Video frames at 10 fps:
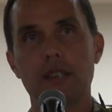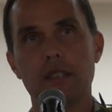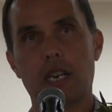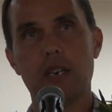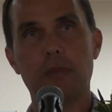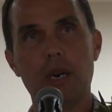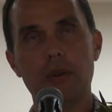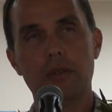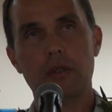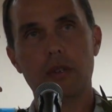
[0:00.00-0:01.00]
They talk
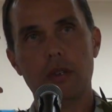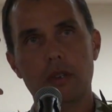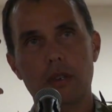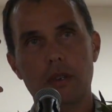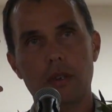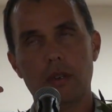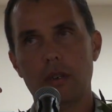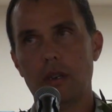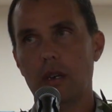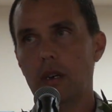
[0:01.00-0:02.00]
about
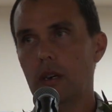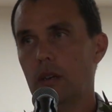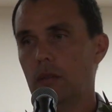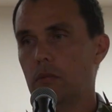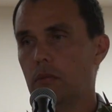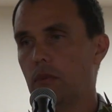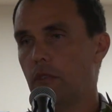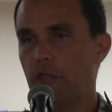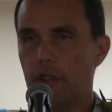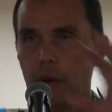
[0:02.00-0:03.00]

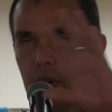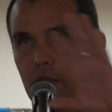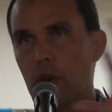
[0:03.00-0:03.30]
very,